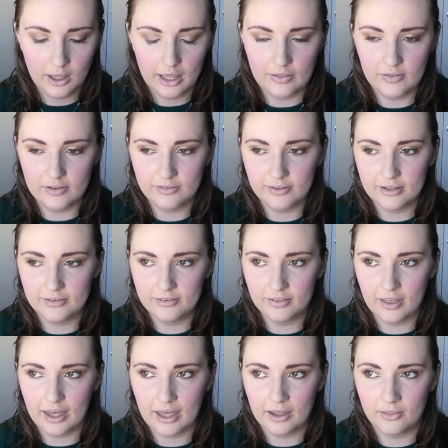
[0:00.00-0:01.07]
in the sense
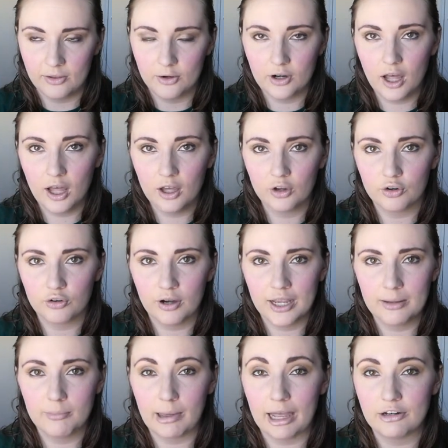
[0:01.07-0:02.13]
that they're not
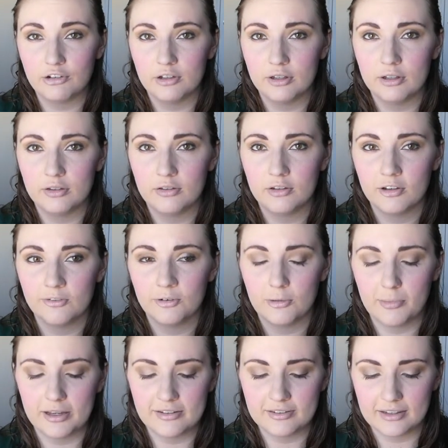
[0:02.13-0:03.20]
great matches for
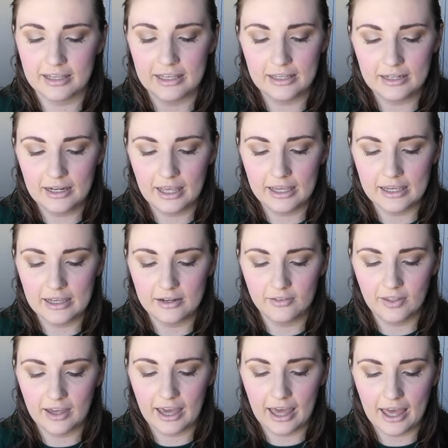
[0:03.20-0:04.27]
my skin, and
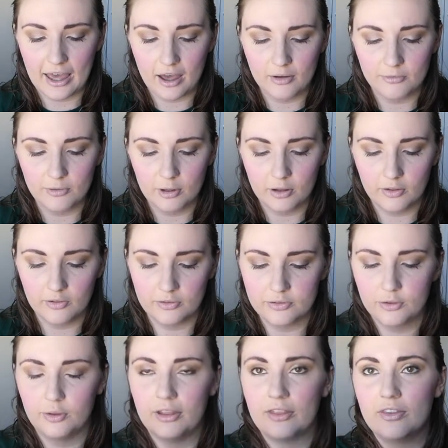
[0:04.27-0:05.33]
they have,
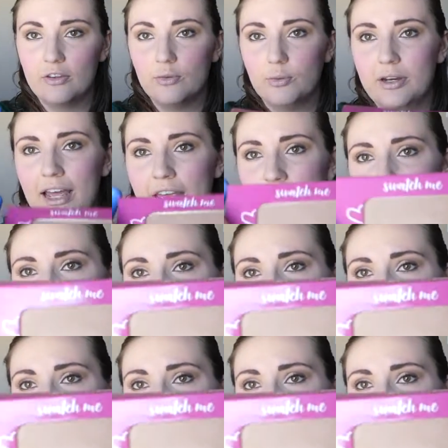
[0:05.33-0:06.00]
so like this one has a